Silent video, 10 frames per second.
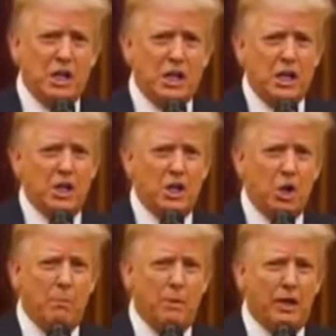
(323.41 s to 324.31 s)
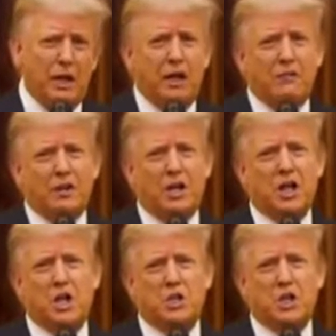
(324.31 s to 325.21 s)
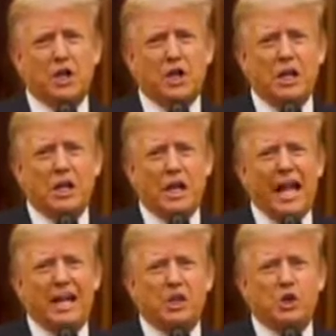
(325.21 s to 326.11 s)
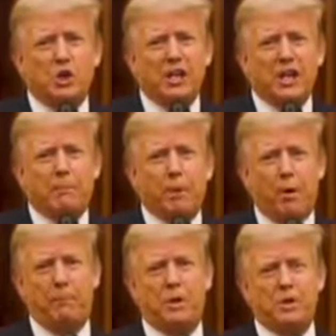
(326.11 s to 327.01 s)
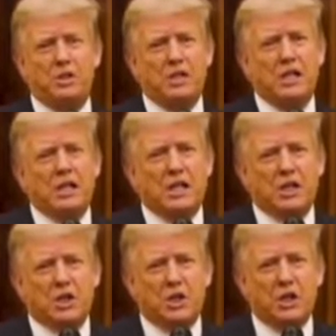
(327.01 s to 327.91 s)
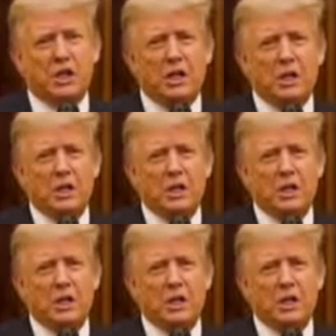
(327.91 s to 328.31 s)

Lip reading: in the nobility of our country and its unique purpose in history.